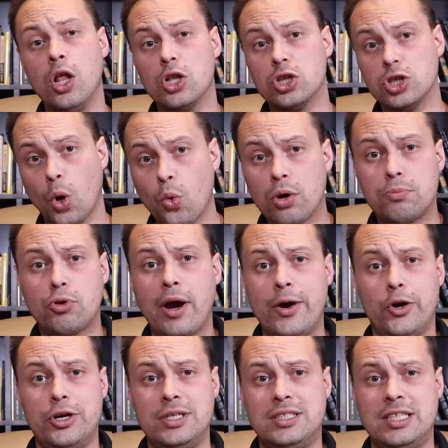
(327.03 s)
Lower
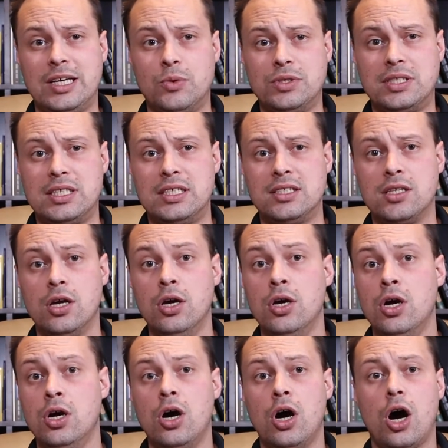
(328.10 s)
priority sequences
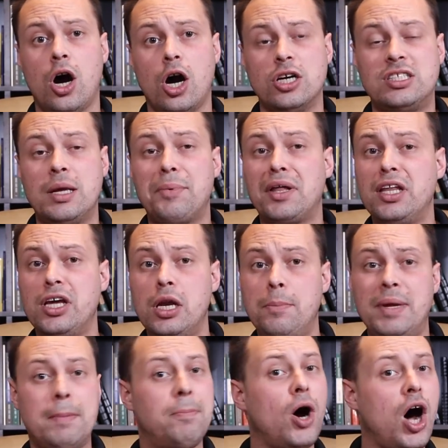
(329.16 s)
are typically going to
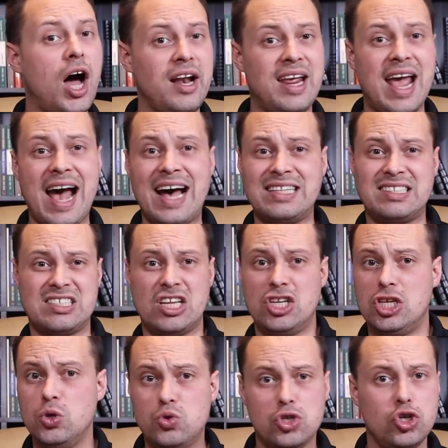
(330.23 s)
be podcasts,
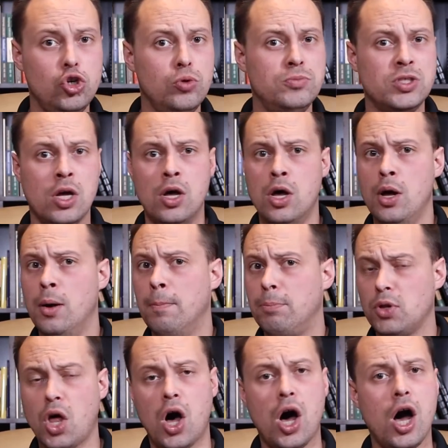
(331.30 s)
YouTubes,
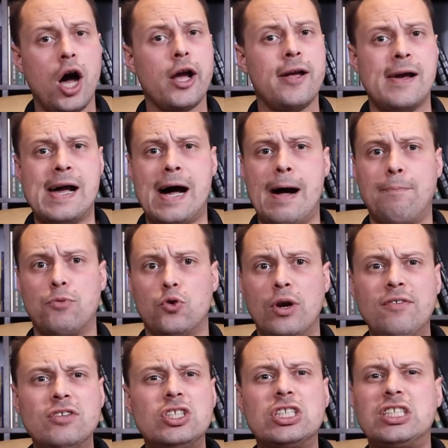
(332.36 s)
blog, or
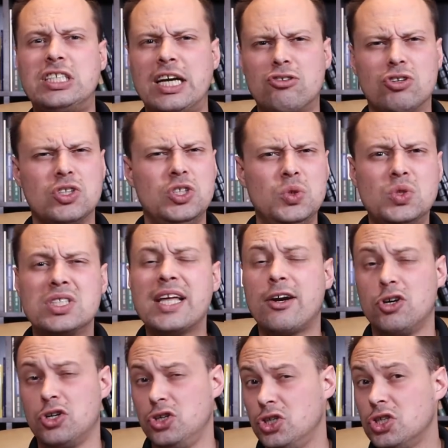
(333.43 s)
even just general newsletter
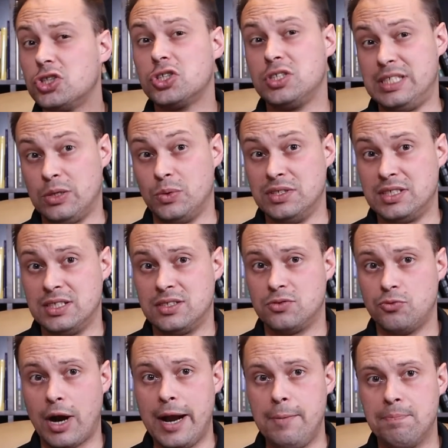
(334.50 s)
or nurture sequences,
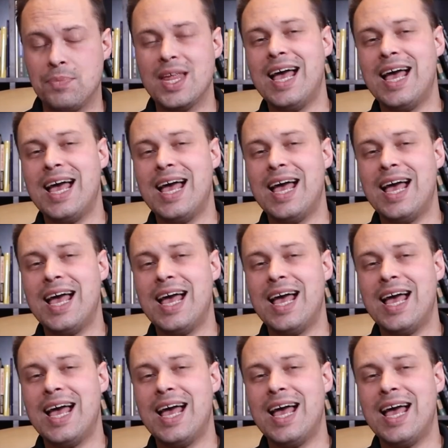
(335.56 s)
right?